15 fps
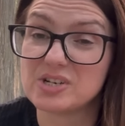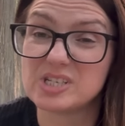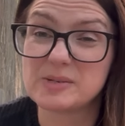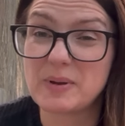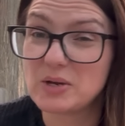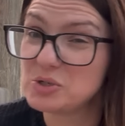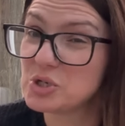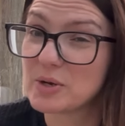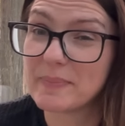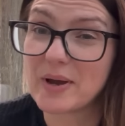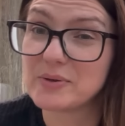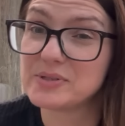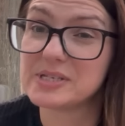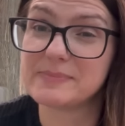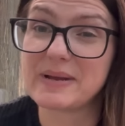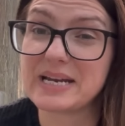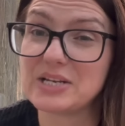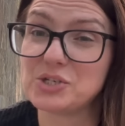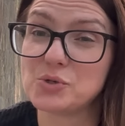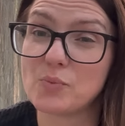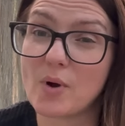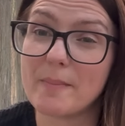I suppose you could post as many
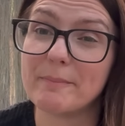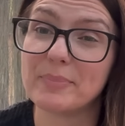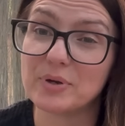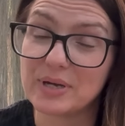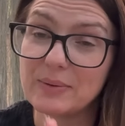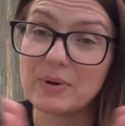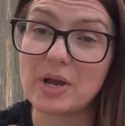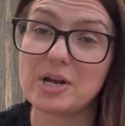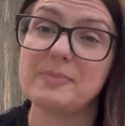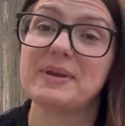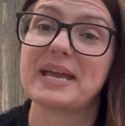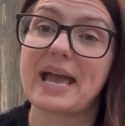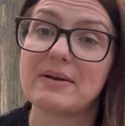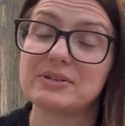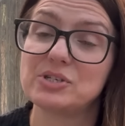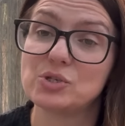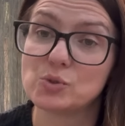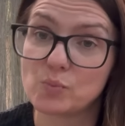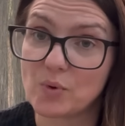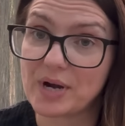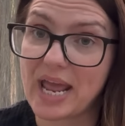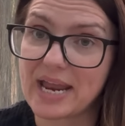as you want, but it will only be counted as
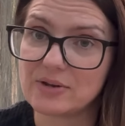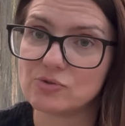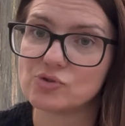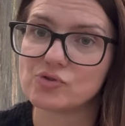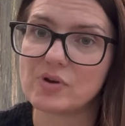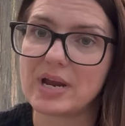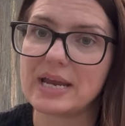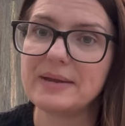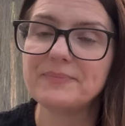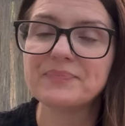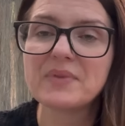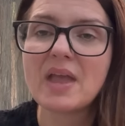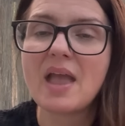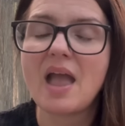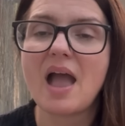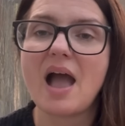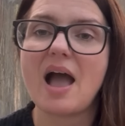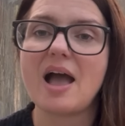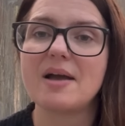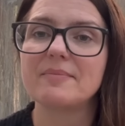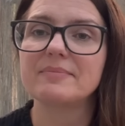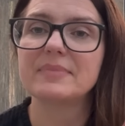one entry.
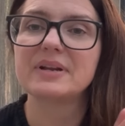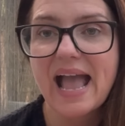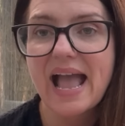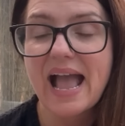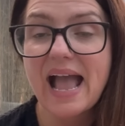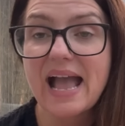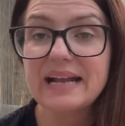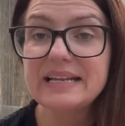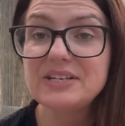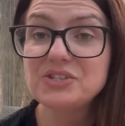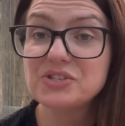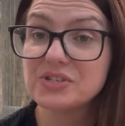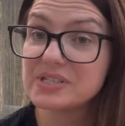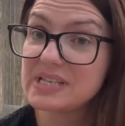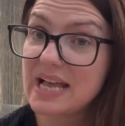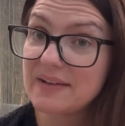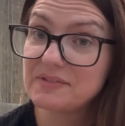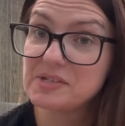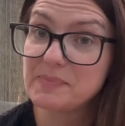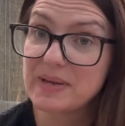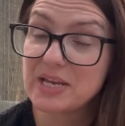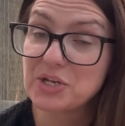And it does have
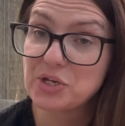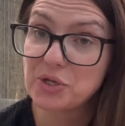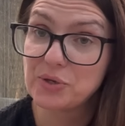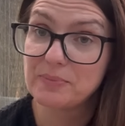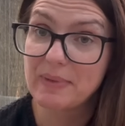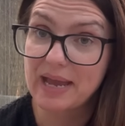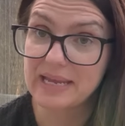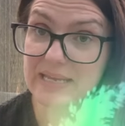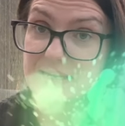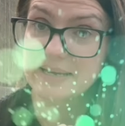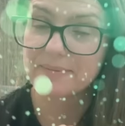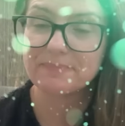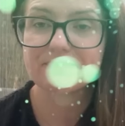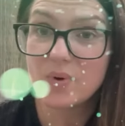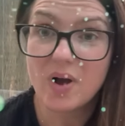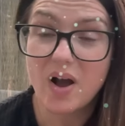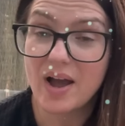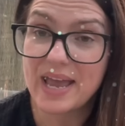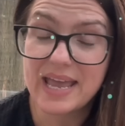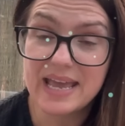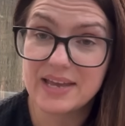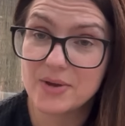to be a new make. So I
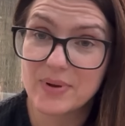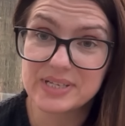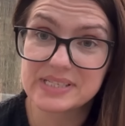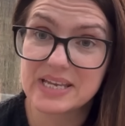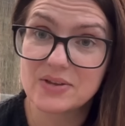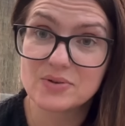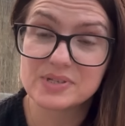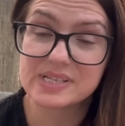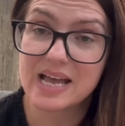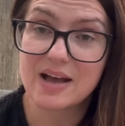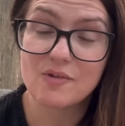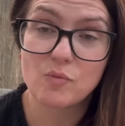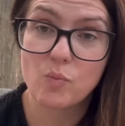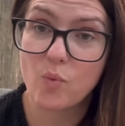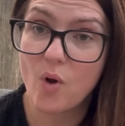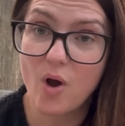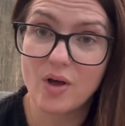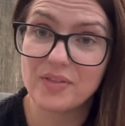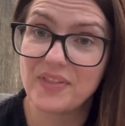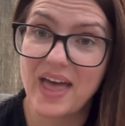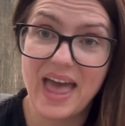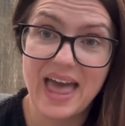hear you asking yourself,
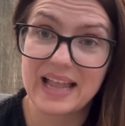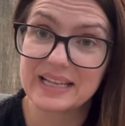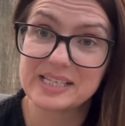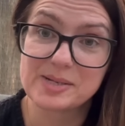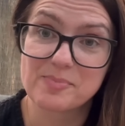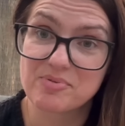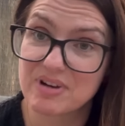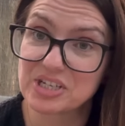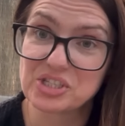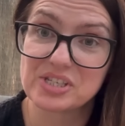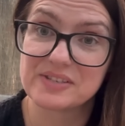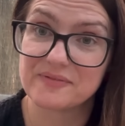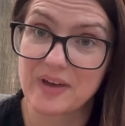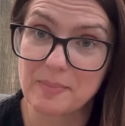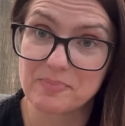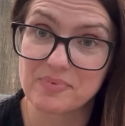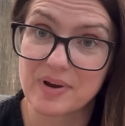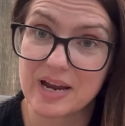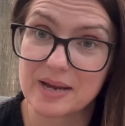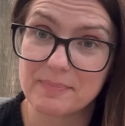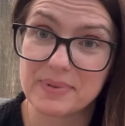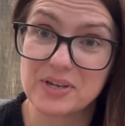what the hell is a precious
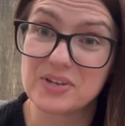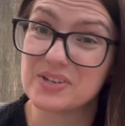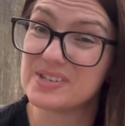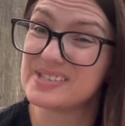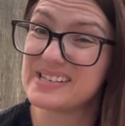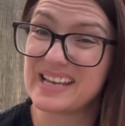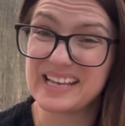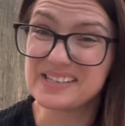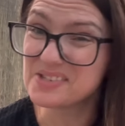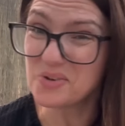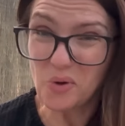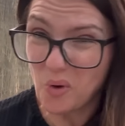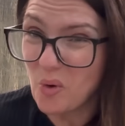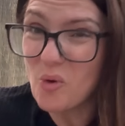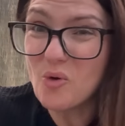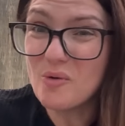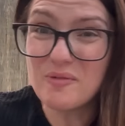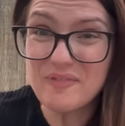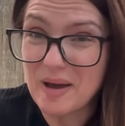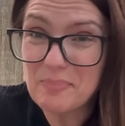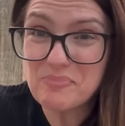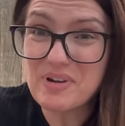fabric? Because isn't all
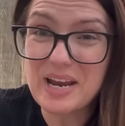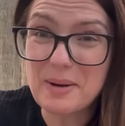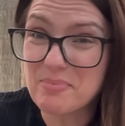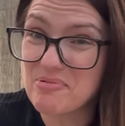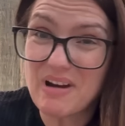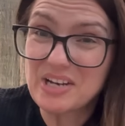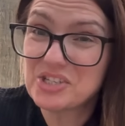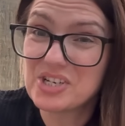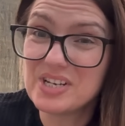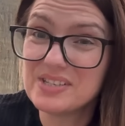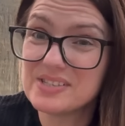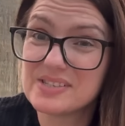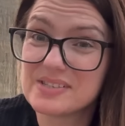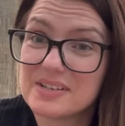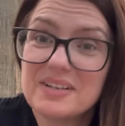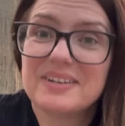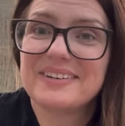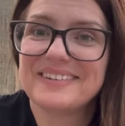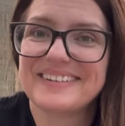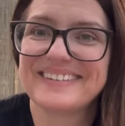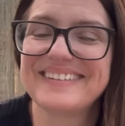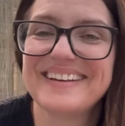fabric precious?
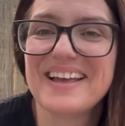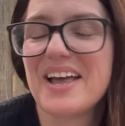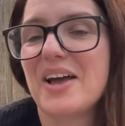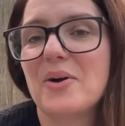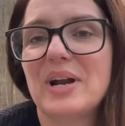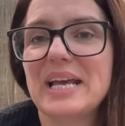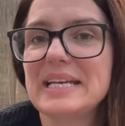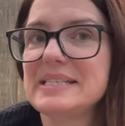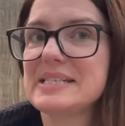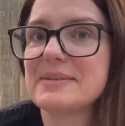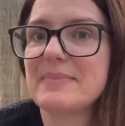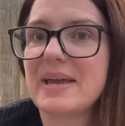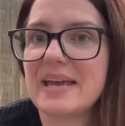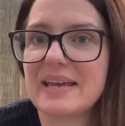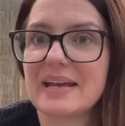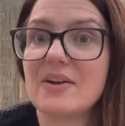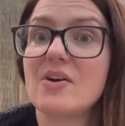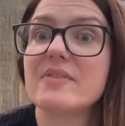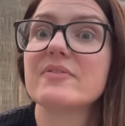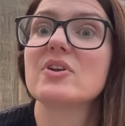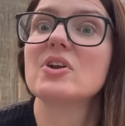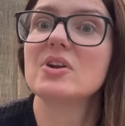Well, it is to me, and
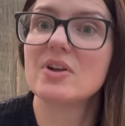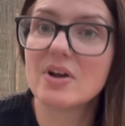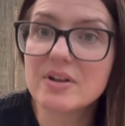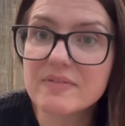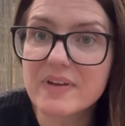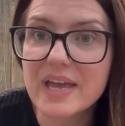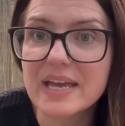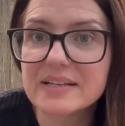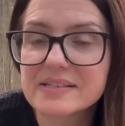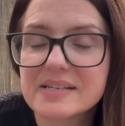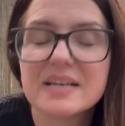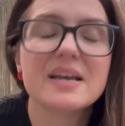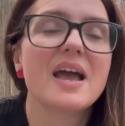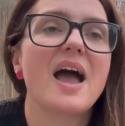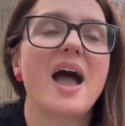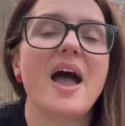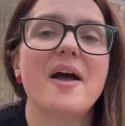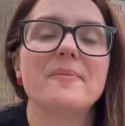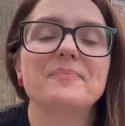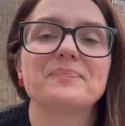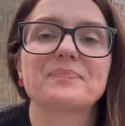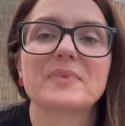I've got a lot of it.
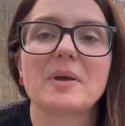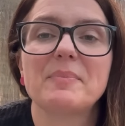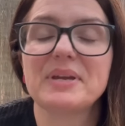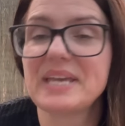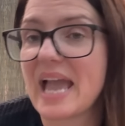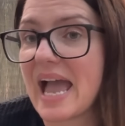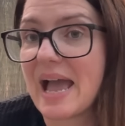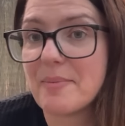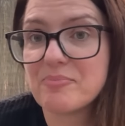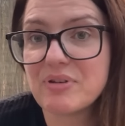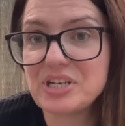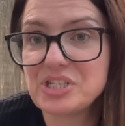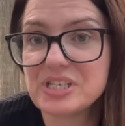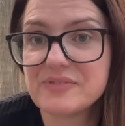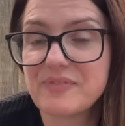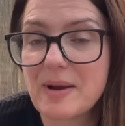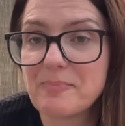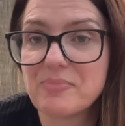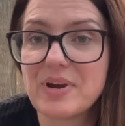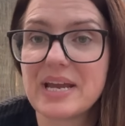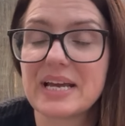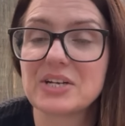But yeah, precious
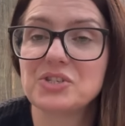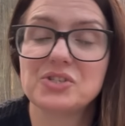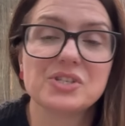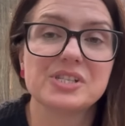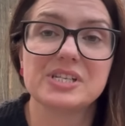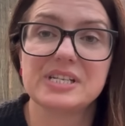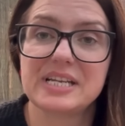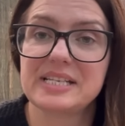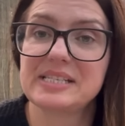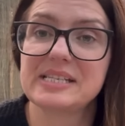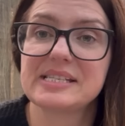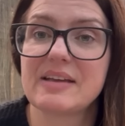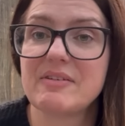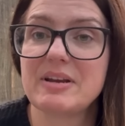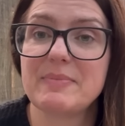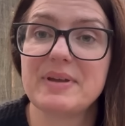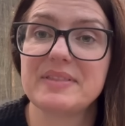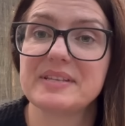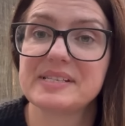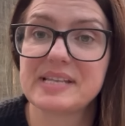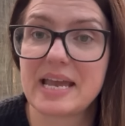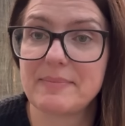fabric doesn't necessarily mean
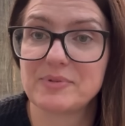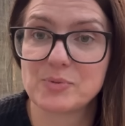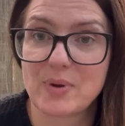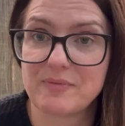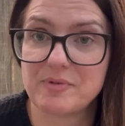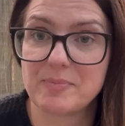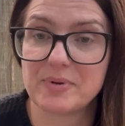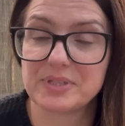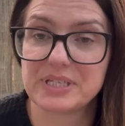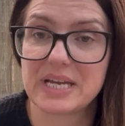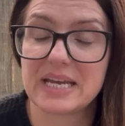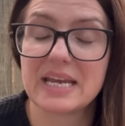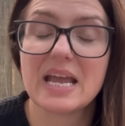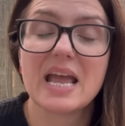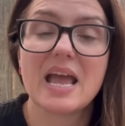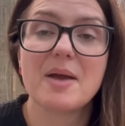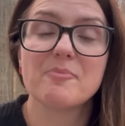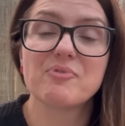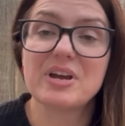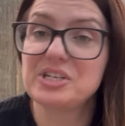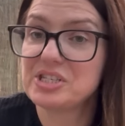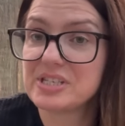the same to everybody.
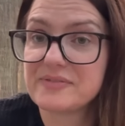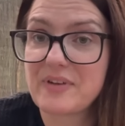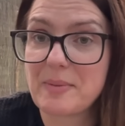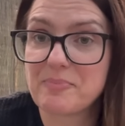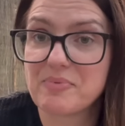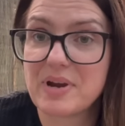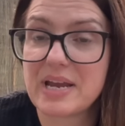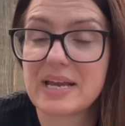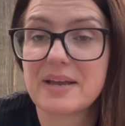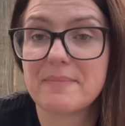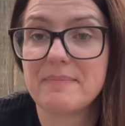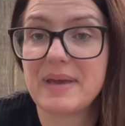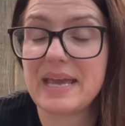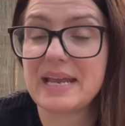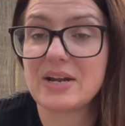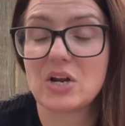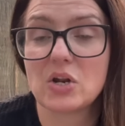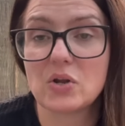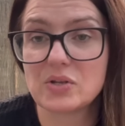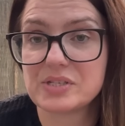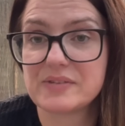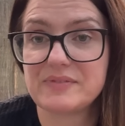Precious fabric can mean
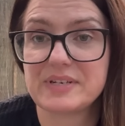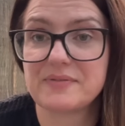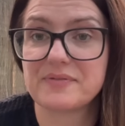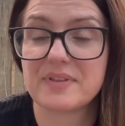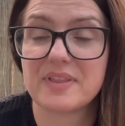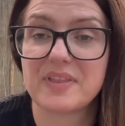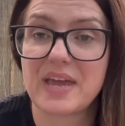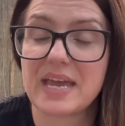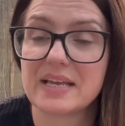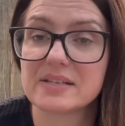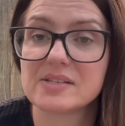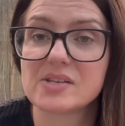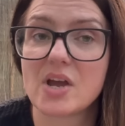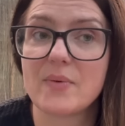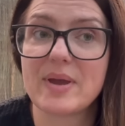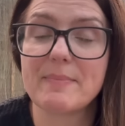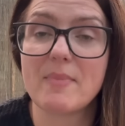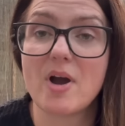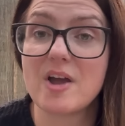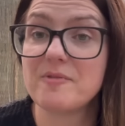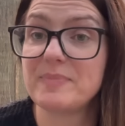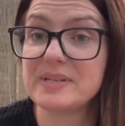lots of different things. So it
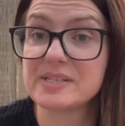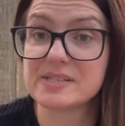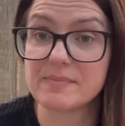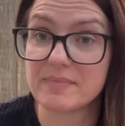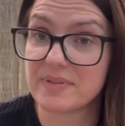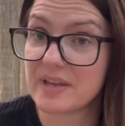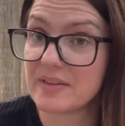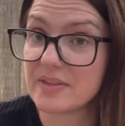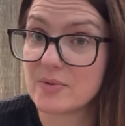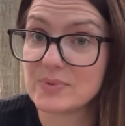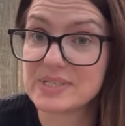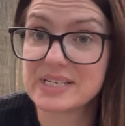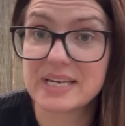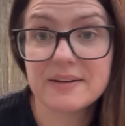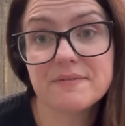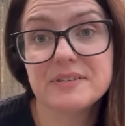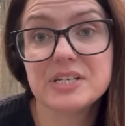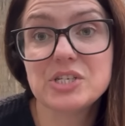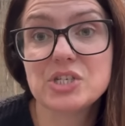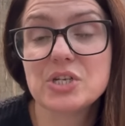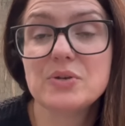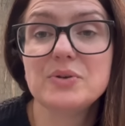might have been something that was
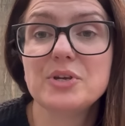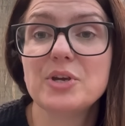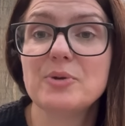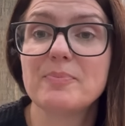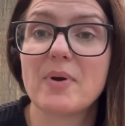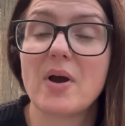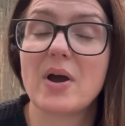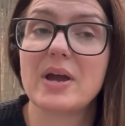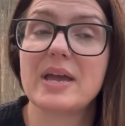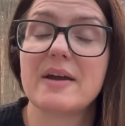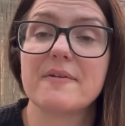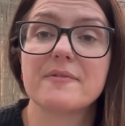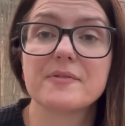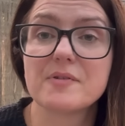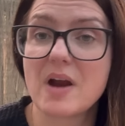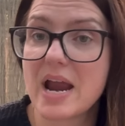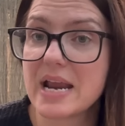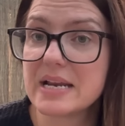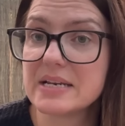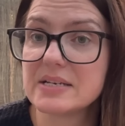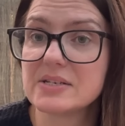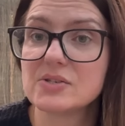gifted to you by a
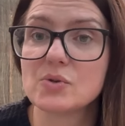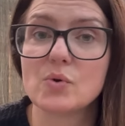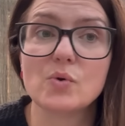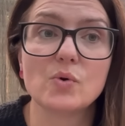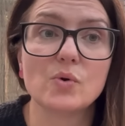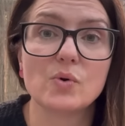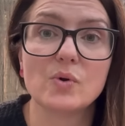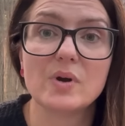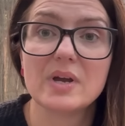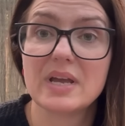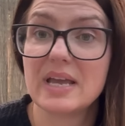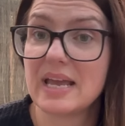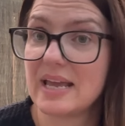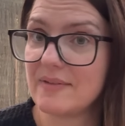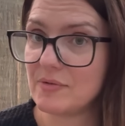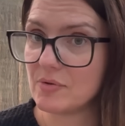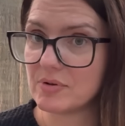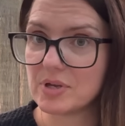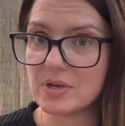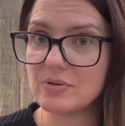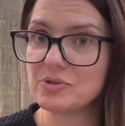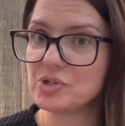friend, or if you're a
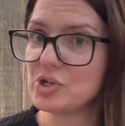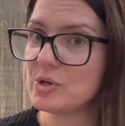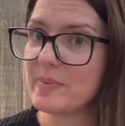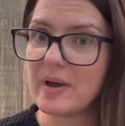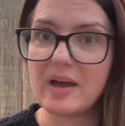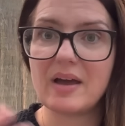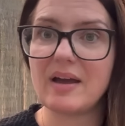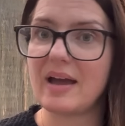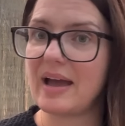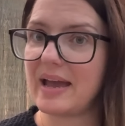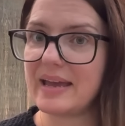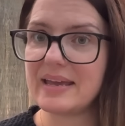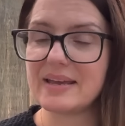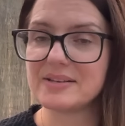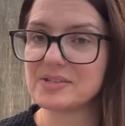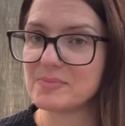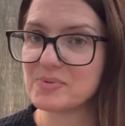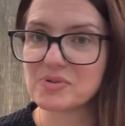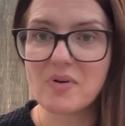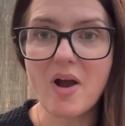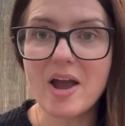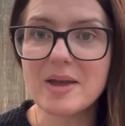YouTuber, a
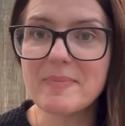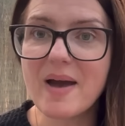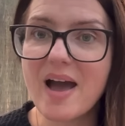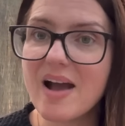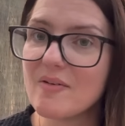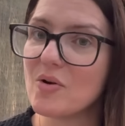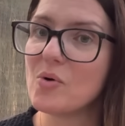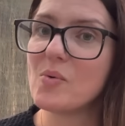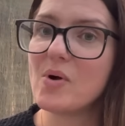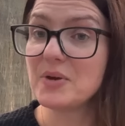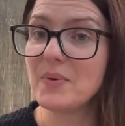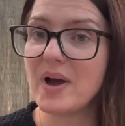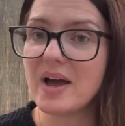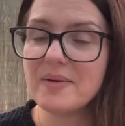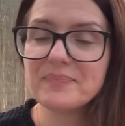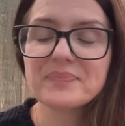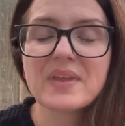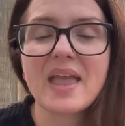subscriber or viewer.